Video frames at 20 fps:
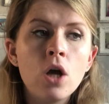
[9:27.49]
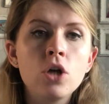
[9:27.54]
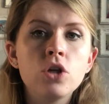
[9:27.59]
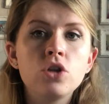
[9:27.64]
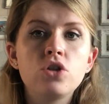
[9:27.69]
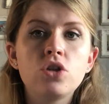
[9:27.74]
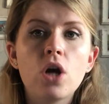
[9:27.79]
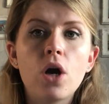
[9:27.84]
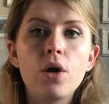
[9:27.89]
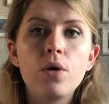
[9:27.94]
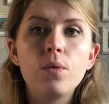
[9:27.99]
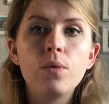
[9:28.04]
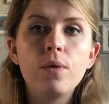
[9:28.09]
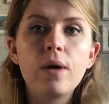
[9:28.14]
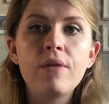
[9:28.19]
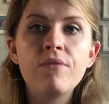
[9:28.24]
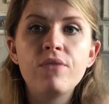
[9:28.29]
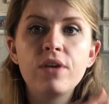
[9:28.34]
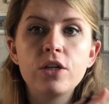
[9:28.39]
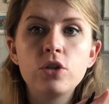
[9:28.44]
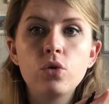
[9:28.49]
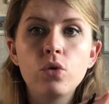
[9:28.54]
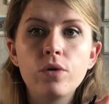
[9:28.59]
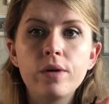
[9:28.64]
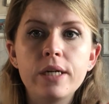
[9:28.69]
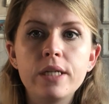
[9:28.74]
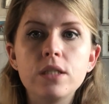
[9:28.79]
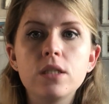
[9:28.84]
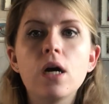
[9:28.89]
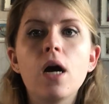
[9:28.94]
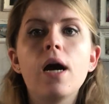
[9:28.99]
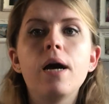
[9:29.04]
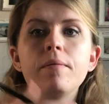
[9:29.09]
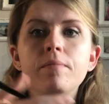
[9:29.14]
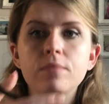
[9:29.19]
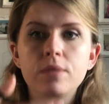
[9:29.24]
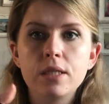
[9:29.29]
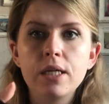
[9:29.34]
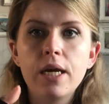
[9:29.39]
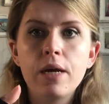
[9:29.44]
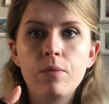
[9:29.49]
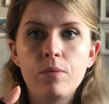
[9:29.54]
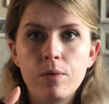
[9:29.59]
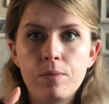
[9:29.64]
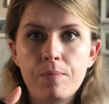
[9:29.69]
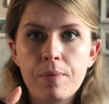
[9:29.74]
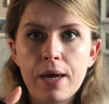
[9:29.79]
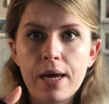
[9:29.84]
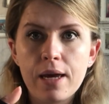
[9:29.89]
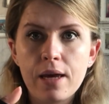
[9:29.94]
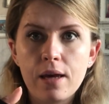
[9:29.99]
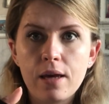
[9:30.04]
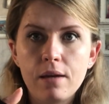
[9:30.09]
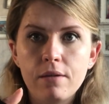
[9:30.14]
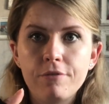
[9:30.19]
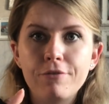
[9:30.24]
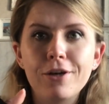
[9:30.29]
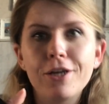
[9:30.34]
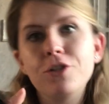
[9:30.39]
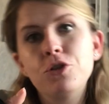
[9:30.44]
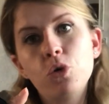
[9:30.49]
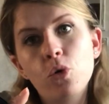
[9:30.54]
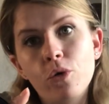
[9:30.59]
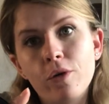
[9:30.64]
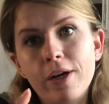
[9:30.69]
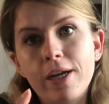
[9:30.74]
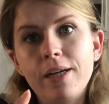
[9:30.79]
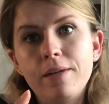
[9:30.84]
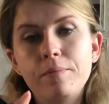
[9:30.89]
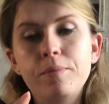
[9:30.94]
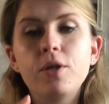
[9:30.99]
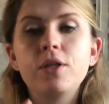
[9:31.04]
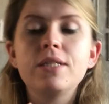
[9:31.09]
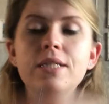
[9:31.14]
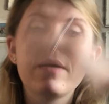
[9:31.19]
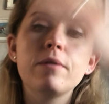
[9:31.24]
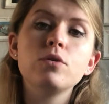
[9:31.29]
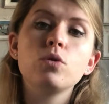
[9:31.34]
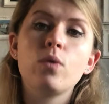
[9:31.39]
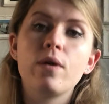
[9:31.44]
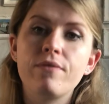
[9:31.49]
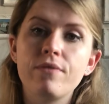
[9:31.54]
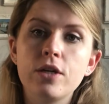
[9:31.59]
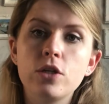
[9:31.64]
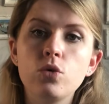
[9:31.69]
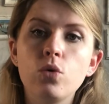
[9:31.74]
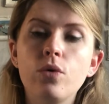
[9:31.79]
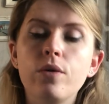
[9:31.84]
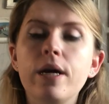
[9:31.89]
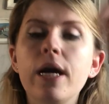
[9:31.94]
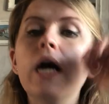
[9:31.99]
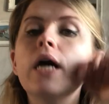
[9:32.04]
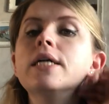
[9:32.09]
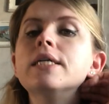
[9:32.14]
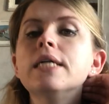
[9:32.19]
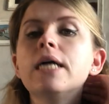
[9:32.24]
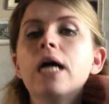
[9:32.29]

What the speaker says: So in Victorian times it would be Victorian, because that was Queen Victoria.